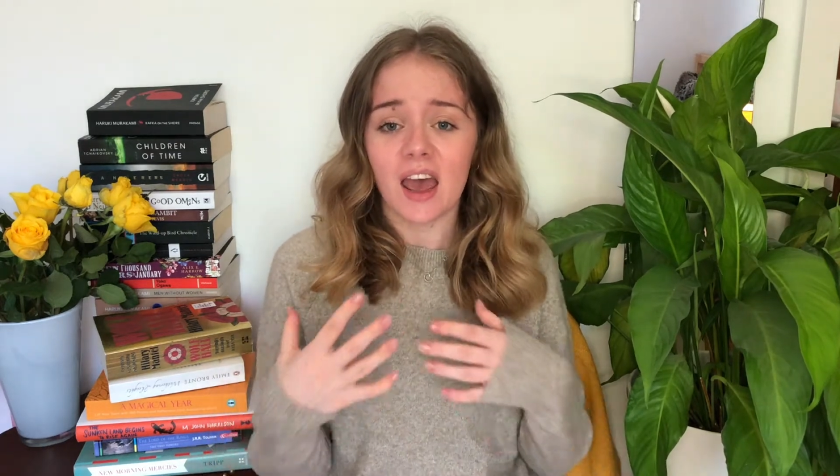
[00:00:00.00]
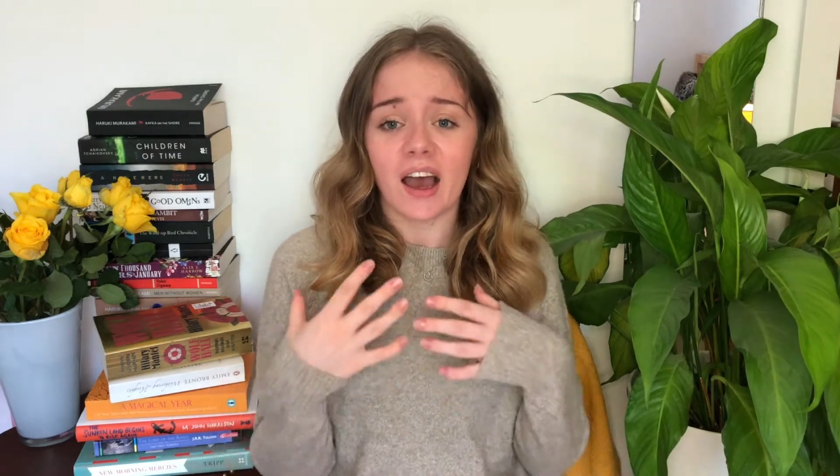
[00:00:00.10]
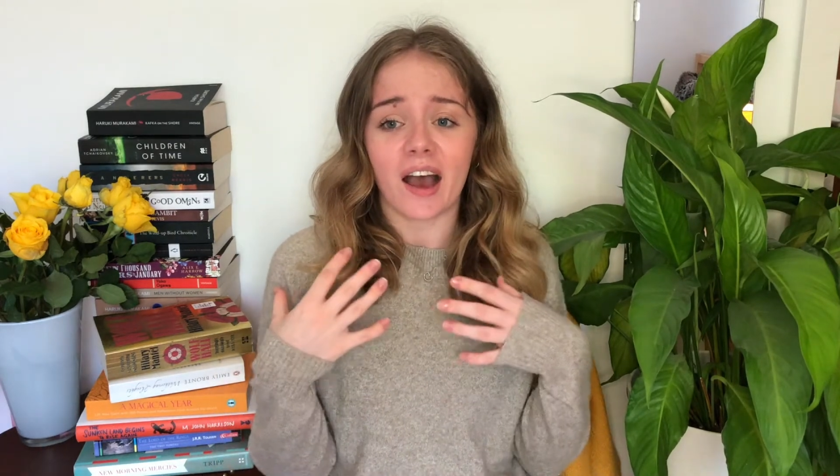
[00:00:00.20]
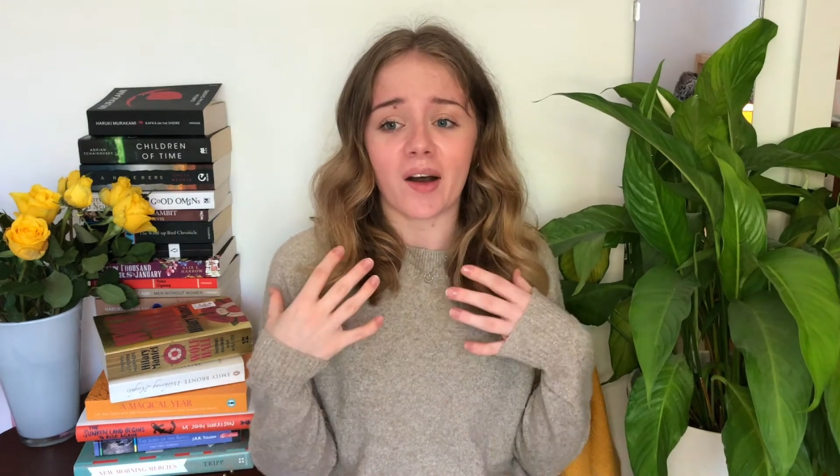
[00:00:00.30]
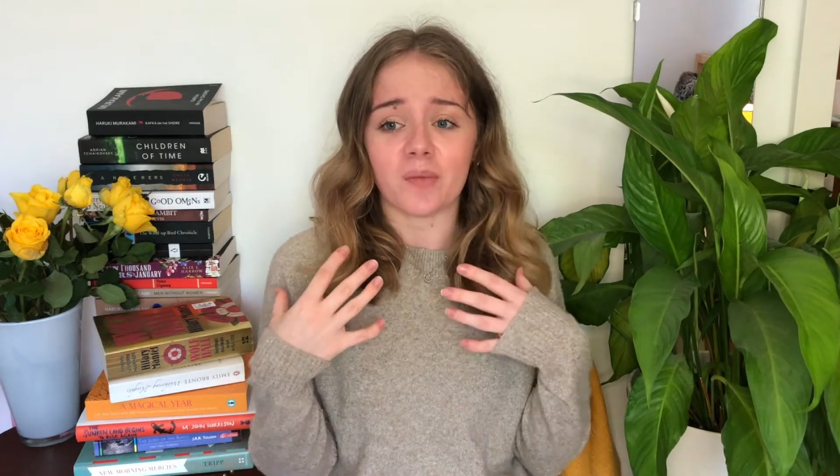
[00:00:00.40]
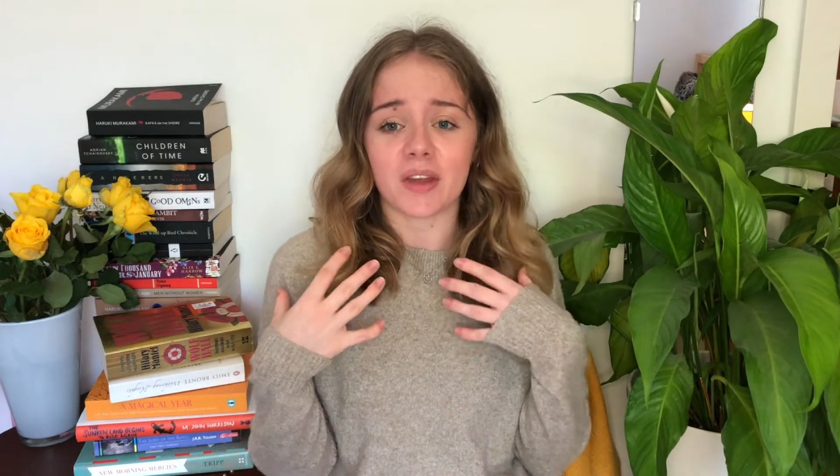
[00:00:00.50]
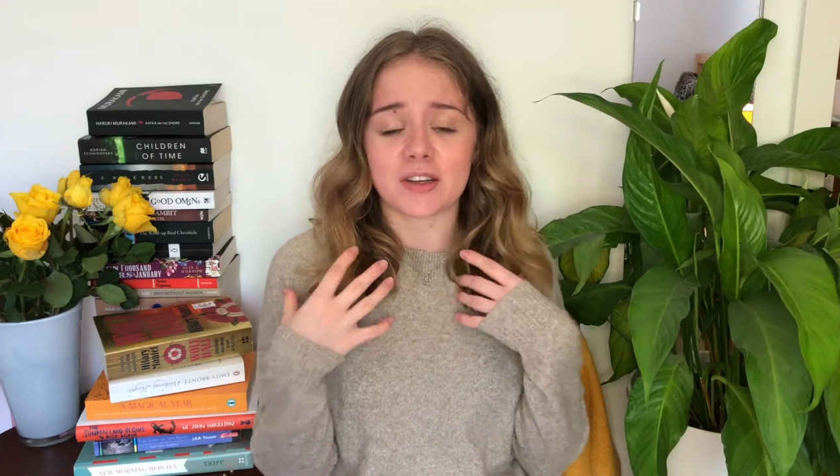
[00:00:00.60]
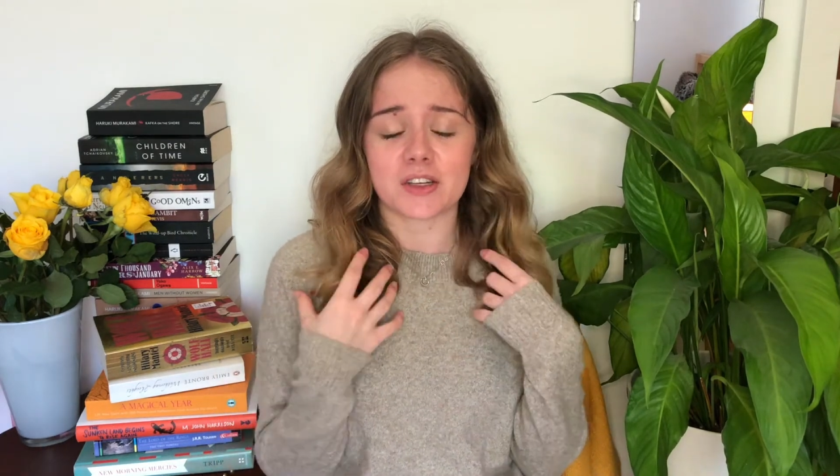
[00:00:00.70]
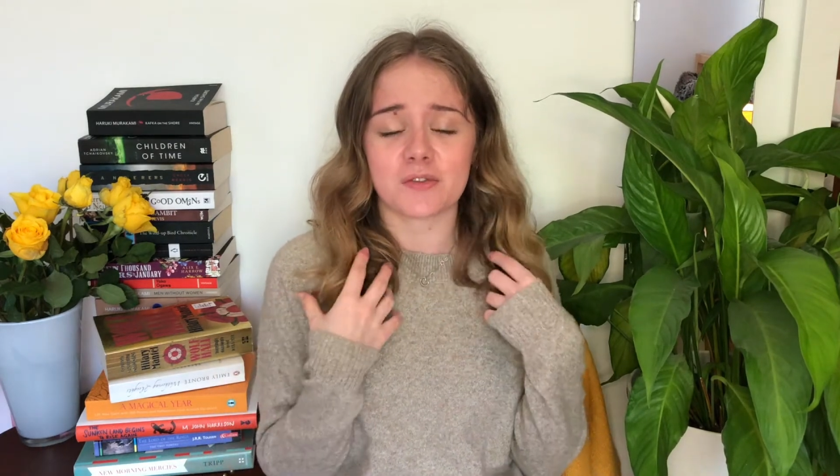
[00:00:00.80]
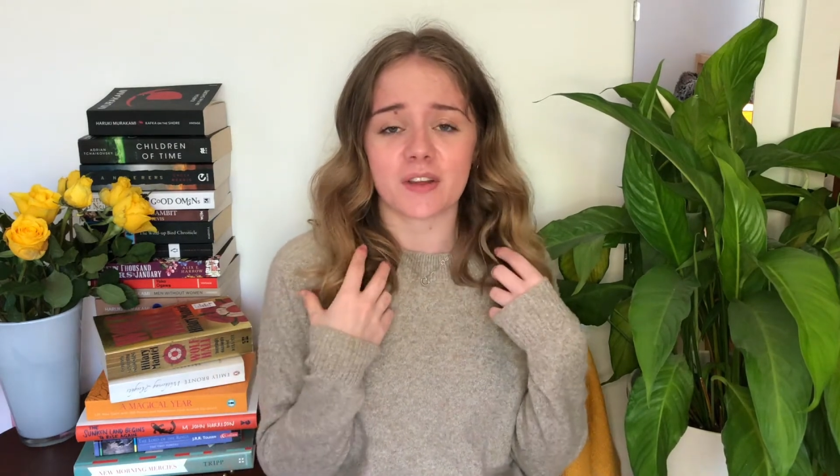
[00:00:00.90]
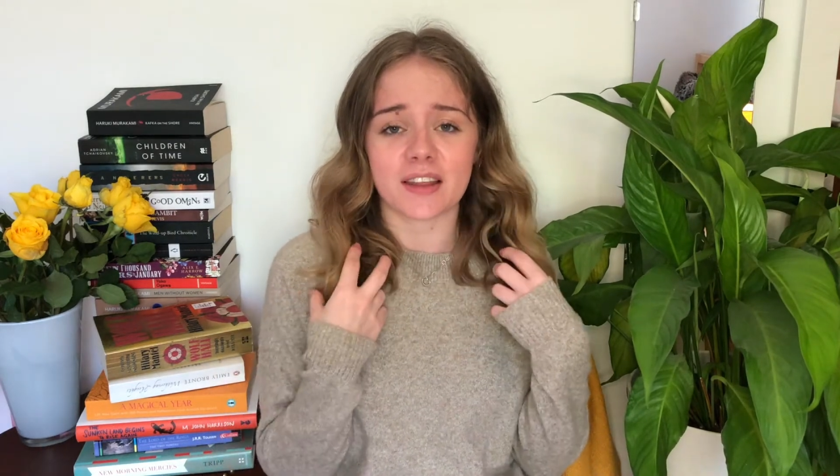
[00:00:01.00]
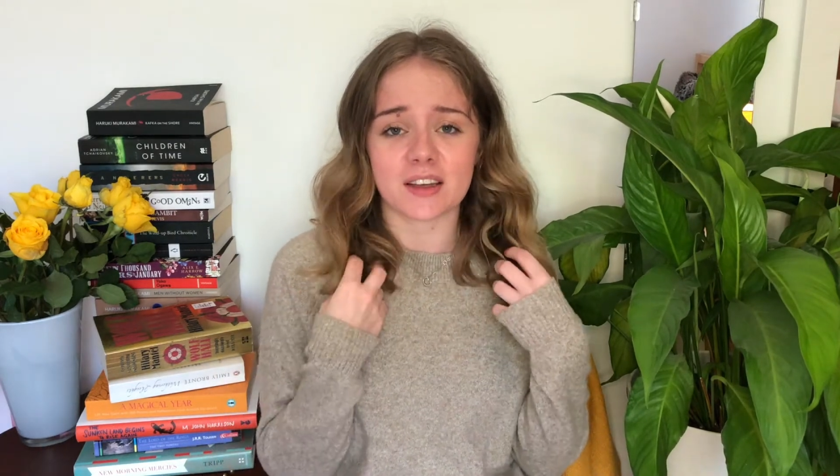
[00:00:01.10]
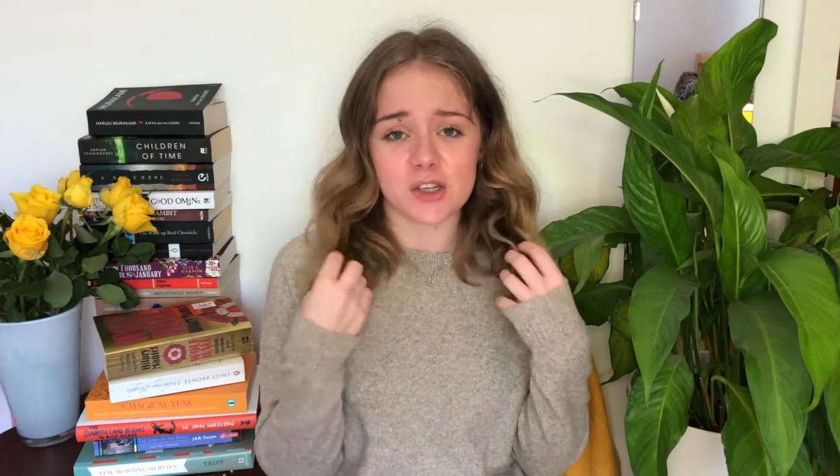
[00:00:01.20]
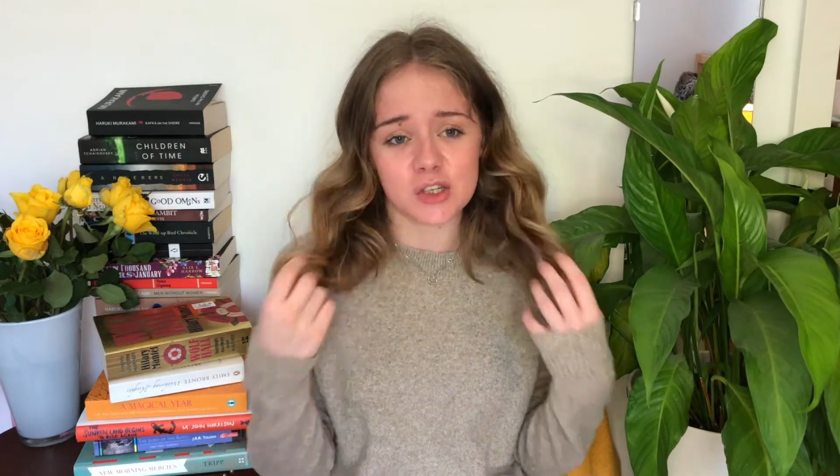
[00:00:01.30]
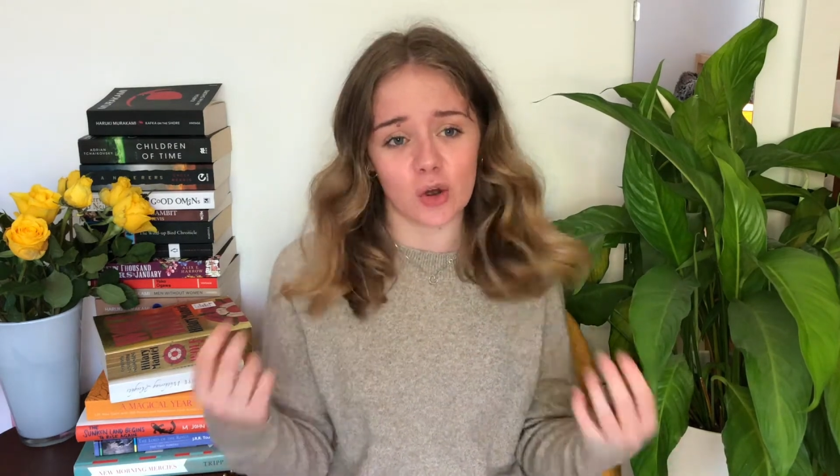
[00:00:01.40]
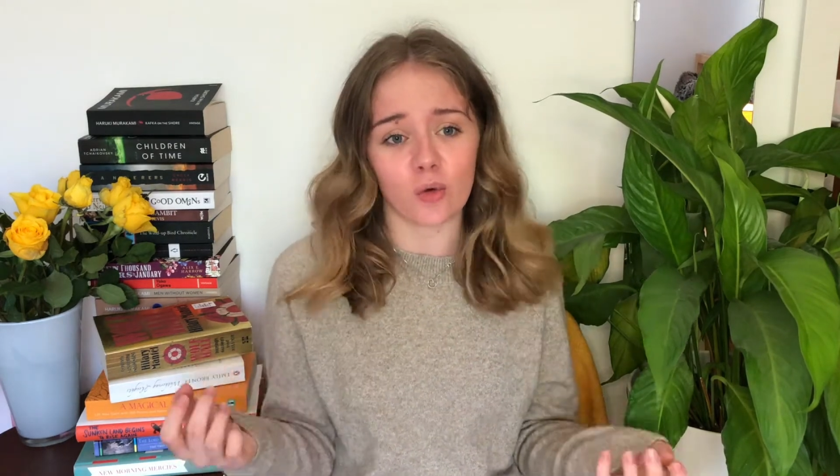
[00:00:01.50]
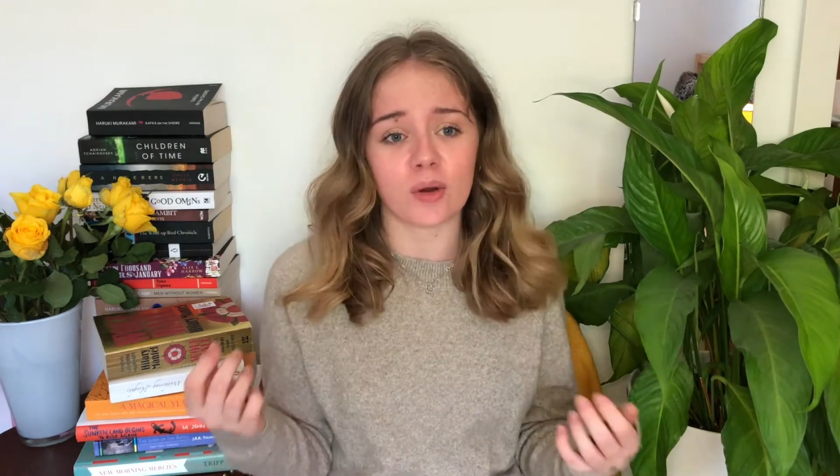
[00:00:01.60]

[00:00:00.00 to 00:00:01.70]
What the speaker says: and just feeling so